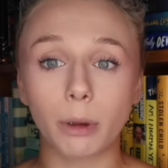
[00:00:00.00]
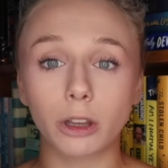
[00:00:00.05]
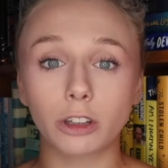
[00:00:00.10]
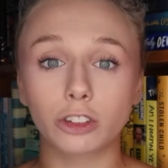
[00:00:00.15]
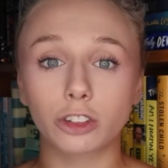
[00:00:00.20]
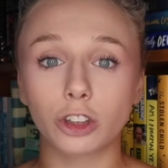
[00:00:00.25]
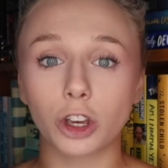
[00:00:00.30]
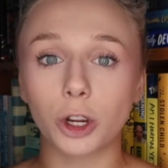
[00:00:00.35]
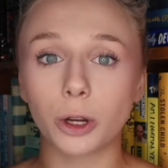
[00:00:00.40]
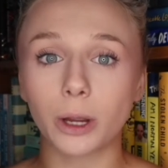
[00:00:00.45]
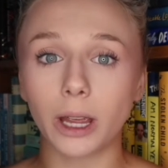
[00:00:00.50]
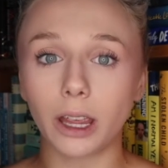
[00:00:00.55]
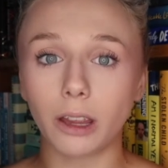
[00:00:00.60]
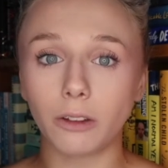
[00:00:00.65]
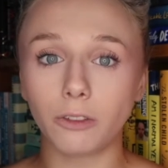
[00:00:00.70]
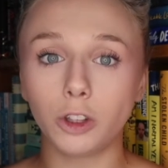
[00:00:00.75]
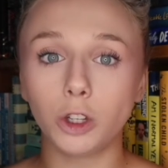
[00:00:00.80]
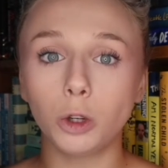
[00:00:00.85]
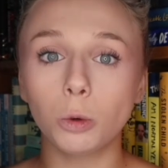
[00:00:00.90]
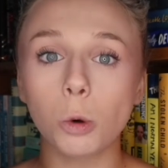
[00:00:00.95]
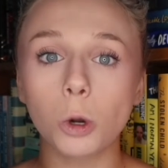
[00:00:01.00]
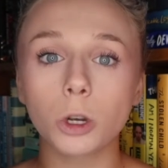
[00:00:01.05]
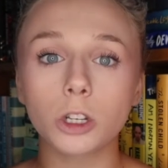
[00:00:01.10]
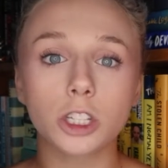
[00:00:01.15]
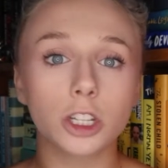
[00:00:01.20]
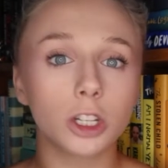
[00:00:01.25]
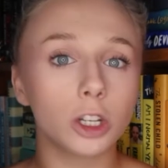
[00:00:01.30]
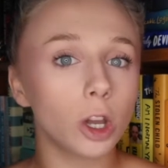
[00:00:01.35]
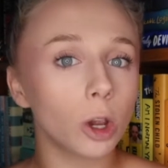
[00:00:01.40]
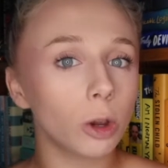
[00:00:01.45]
So if you want
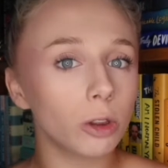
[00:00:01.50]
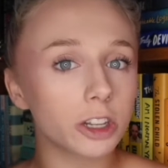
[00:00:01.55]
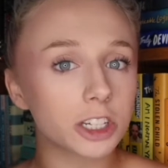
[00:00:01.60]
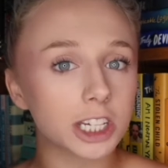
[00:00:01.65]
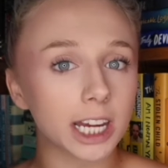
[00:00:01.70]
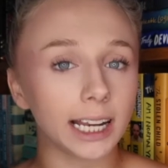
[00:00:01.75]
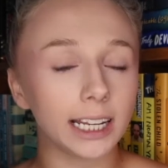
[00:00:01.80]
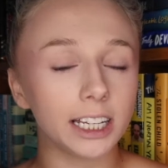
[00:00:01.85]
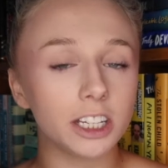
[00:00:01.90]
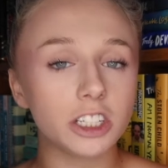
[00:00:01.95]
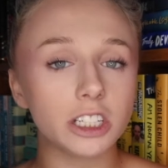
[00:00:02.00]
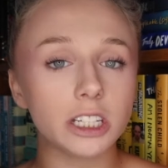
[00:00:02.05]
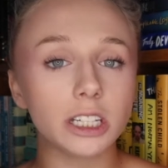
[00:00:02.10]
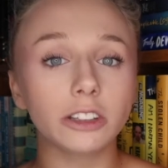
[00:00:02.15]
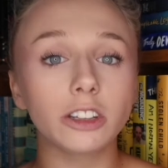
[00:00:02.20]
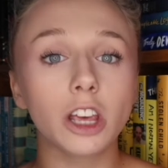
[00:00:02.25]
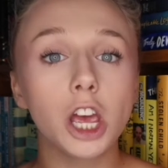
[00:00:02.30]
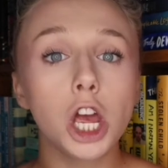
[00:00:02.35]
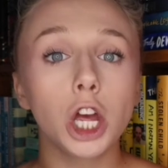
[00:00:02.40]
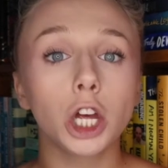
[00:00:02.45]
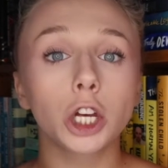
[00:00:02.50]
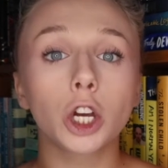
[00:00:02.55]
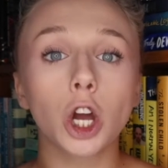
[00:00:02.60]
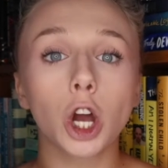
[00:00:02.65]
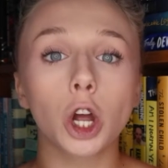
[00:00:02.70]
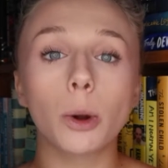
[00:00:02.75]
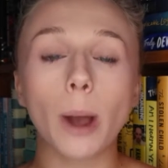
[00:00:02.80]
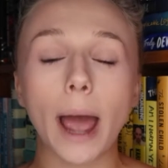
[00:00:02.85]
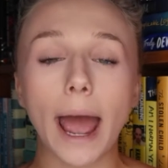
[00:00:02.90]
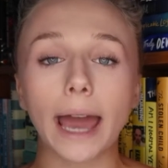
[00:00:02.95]
to know the challenges,
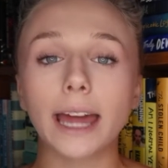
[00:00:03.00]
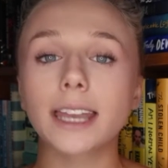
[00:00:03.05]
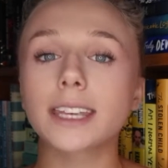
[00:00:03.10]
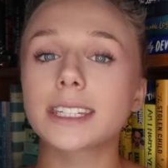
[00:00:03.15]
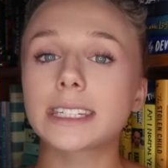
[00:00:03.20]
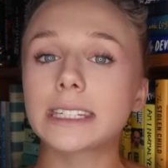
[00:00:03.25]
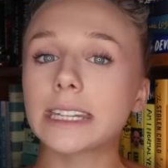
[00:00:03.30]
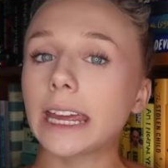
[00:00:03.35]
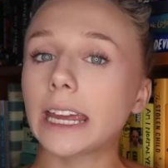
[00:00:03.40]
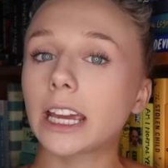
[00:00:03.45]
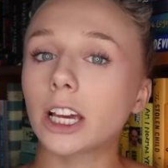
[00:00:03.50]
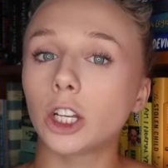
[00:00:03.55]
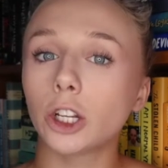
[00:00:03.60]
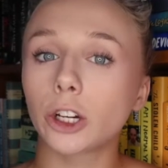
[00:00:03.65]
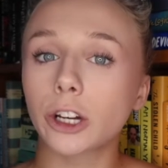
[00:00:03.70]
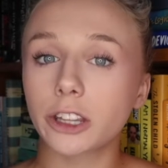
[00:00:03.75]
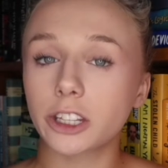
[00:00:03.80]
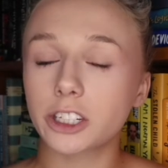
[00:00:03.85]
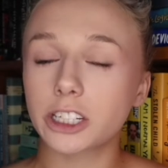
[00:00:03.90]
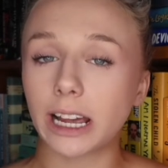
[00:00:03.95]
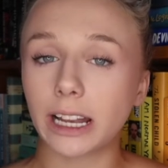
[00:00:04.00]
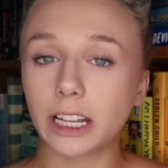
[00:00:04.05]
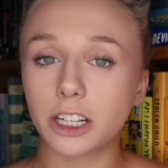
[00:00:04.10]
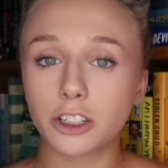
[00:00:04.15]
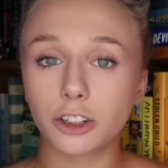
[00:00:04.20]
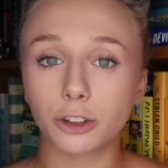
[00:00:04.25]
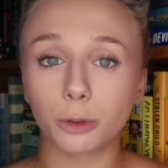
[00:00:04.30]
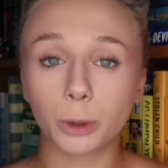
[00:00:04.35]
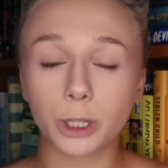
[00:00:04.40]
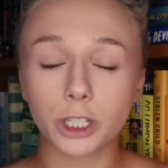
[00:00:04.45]
go and take a look at the
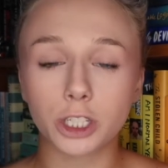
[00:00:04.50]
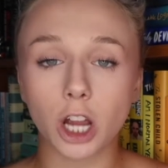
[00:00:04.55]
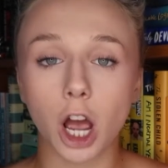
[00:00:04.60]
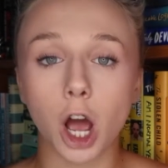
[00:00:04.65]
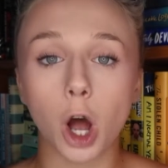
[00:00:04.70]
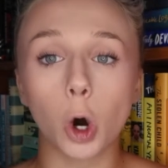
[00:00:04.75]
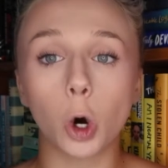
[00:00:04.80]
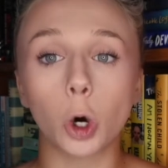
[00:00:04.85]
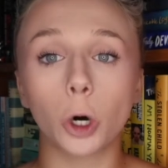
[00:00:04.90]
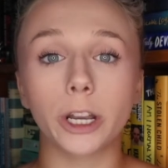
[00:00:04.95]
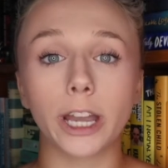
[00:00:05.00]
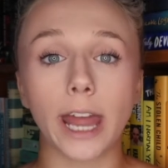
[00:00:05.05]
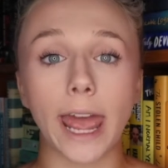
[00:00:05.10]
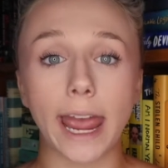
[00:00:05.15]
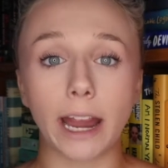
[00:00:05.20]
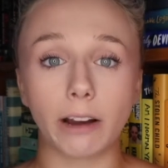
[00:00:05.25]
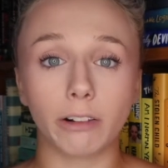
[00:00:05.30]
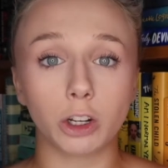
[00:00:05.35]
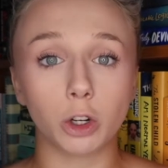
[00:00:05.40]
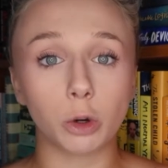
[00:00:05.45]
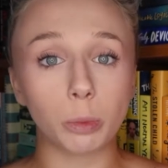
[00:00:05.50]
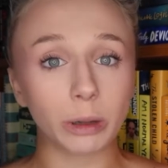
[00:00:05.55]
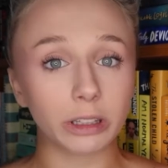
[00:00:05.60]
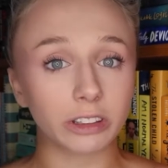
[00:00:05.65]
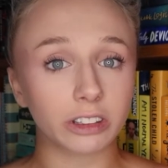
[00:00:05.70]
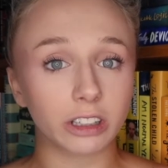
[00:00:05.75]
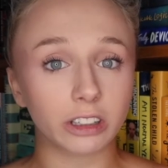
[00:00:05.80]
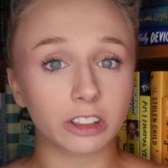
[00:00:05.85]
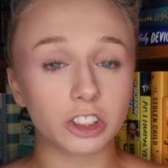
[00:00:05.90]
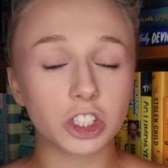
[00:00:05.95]
challenges which are on Ariel
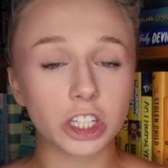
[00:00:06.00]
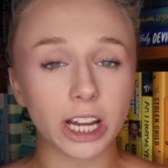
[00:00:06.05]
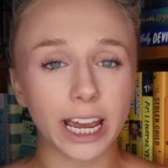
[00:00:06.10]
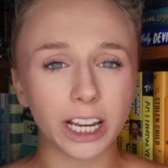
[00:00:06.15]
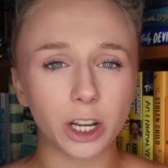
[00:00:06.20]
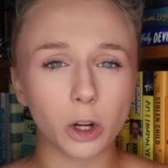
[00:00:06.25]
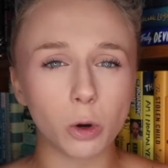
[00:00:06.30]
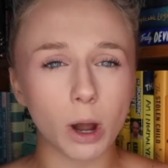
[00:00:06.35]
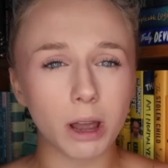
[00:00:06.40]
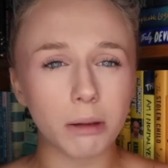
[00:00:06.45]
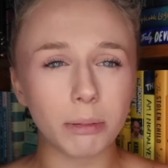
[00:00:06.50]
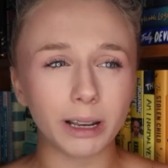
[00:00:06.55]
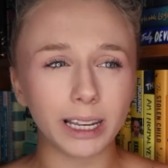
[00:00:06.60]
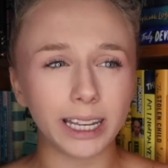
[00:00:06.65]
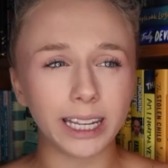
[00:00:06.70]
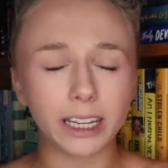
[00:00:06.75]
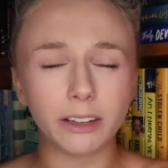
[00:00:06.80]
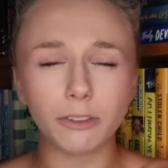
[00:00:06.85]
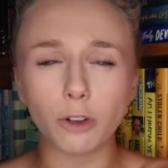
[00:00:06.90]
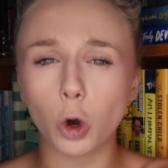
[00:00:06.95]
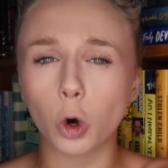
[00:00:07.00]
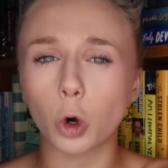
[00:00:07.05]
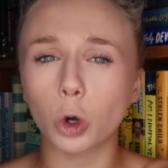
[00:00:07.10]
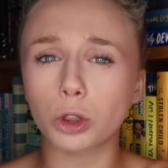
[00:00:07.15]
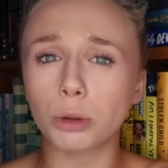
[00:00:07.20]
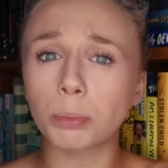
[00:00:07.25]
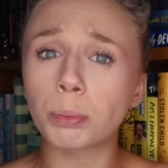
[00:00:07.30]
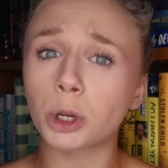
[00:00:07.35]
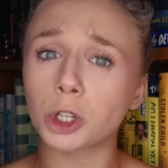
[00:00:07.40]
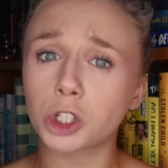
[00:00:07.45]
Bissett's channel, I believe, or
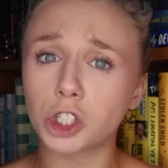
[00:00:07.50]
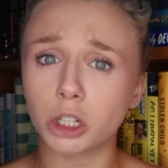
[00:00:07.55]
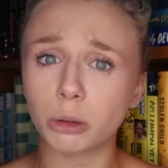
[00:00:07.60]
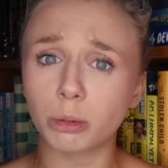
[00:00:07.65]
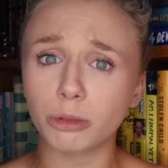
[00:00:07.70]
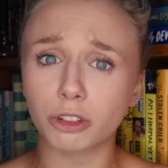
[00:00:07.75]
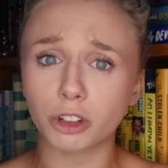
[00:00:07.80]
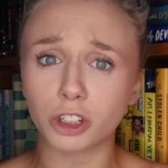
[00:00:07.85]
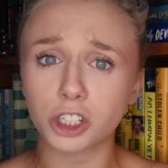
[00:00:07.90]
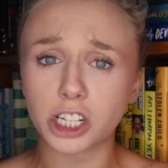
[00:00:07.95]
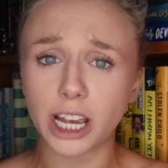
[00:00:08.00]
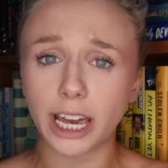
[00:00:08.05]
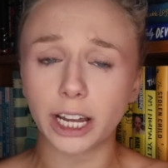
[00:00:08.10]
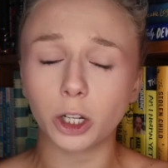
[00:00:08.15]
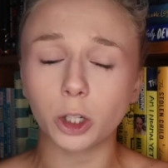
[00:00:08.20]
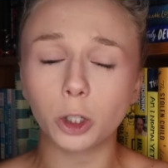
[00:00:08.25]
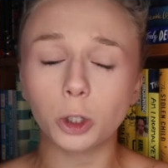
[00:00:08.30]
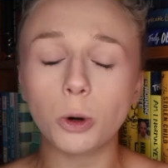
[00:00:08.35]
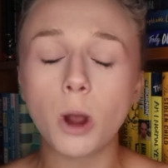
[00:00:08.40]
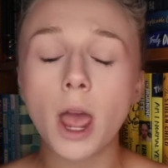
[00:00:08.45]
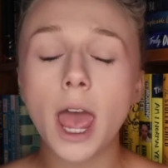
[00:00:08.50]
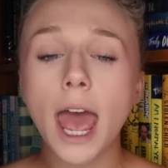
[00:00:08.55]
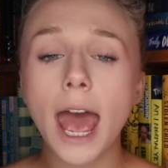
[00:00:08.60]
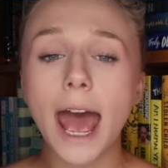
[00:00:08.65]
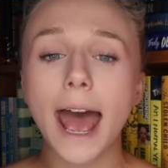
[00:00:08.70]
the Booktubeathon channel.